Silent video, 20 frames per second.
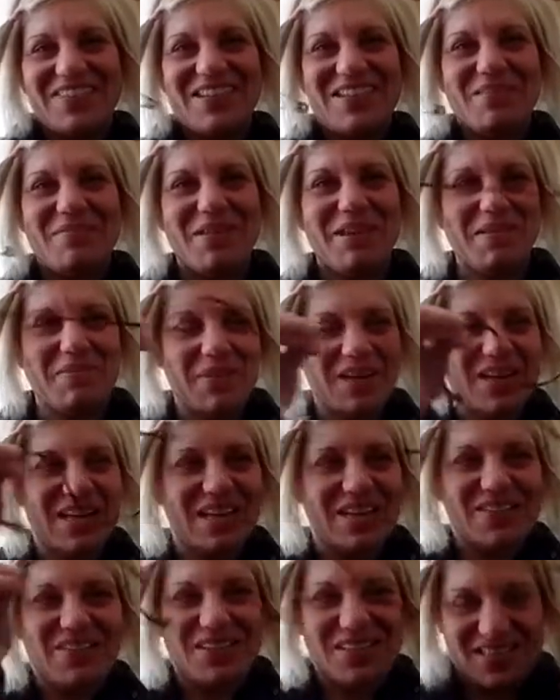Really Big
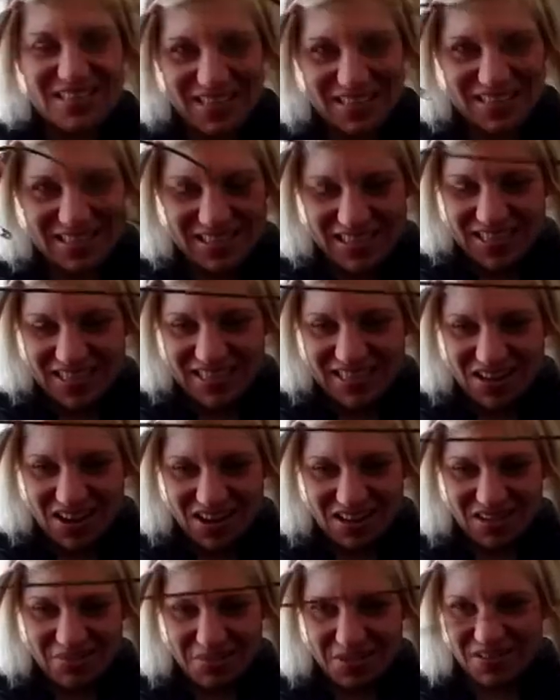Monkey was
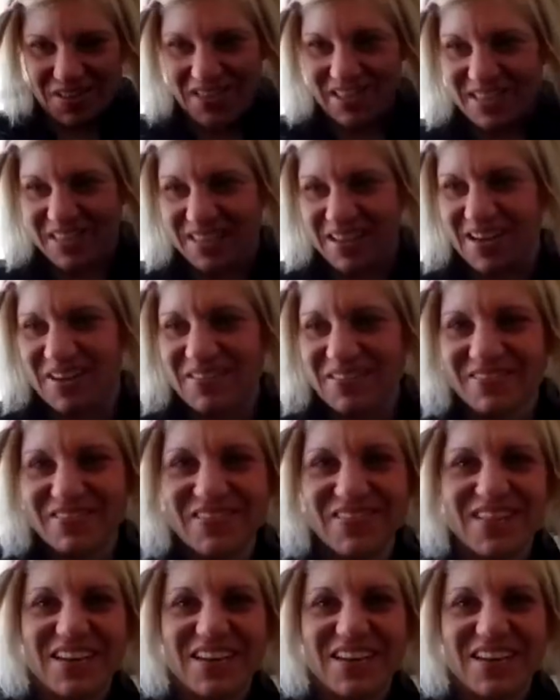talking about this stuff.